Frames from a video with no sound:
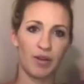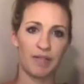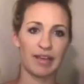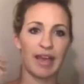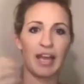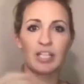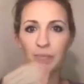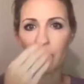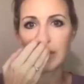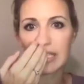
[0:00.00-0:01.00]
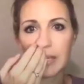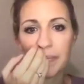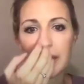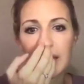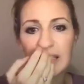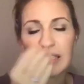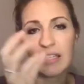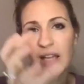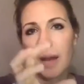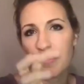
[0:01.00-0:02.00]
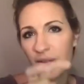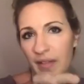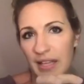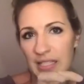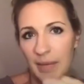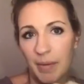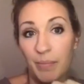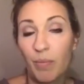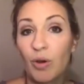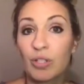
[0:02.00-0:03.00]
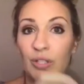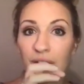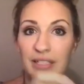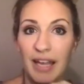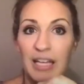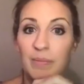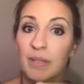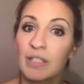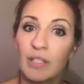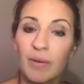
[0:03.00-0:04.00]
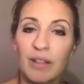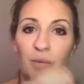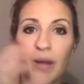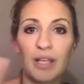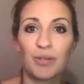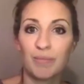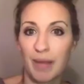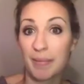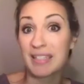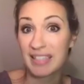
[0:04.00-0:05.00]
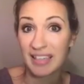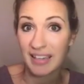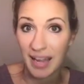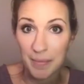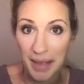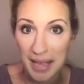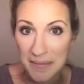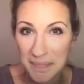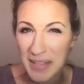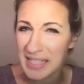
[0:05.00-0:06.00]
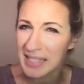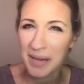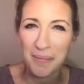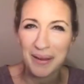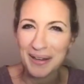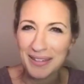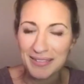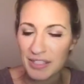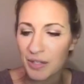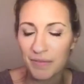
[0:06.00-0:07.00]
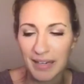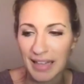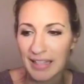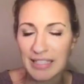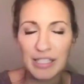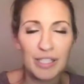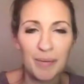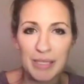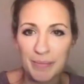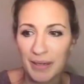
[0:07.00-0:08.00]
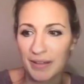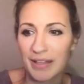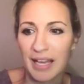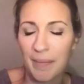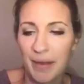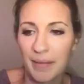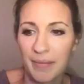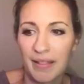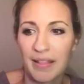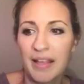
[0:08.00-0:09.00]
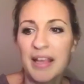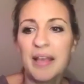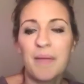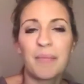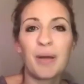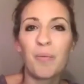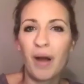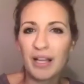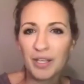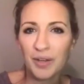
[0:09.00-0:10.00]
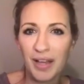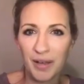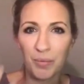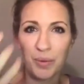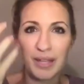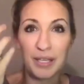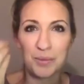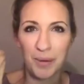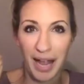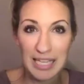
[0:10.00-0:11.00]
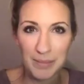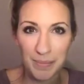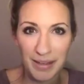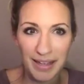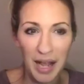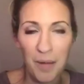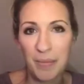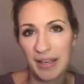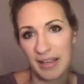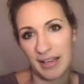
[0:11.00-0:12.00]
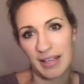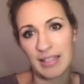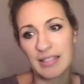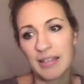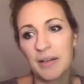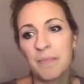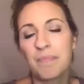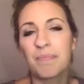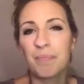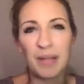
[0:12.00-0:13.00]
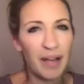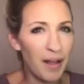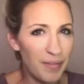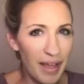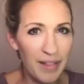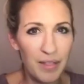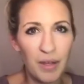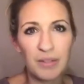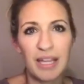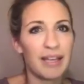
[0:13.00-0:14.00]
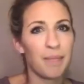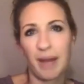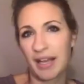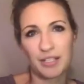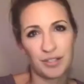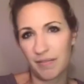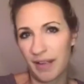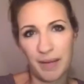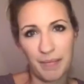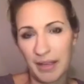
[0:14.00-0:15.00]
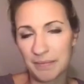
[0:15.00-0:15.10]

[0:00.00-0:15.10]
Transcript: a cash bonus, it can be easy to not put that same emotional attachment to it the way you maybe did an iPad. Isn't that weird? So funny. This is so much bigger than the iPad month. But I want you to really grasp how big it is. Beyond that, though, take it past your family.